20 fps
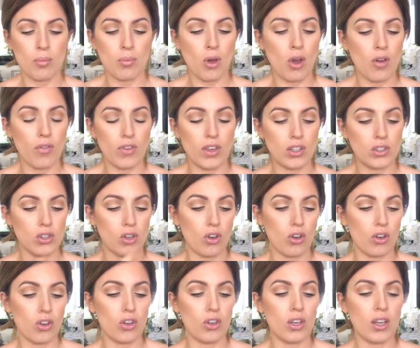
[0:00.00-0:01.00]
perfect
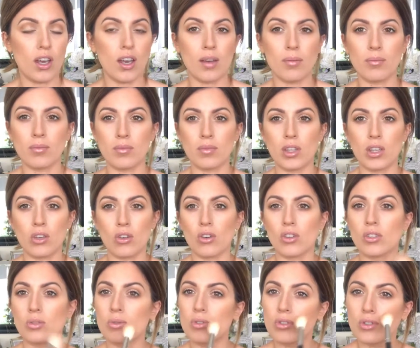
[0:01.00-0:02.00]
tone. It
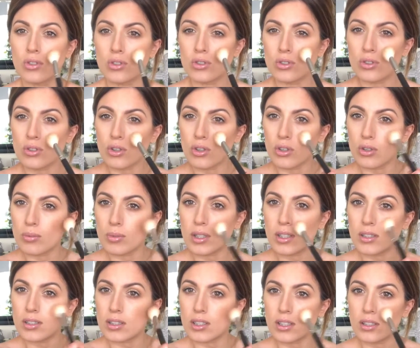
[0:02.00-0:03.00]
goes with so many
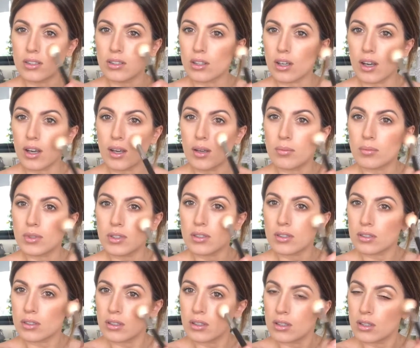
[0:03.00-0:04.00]
skin types.
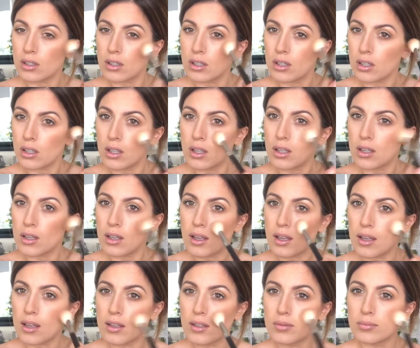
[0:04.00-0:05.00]

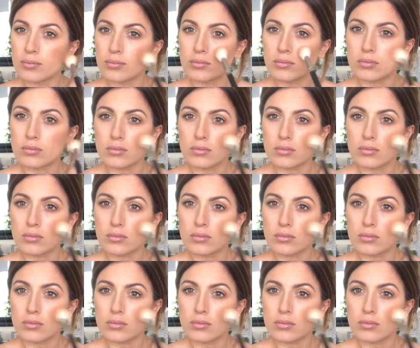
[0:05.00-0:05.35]
And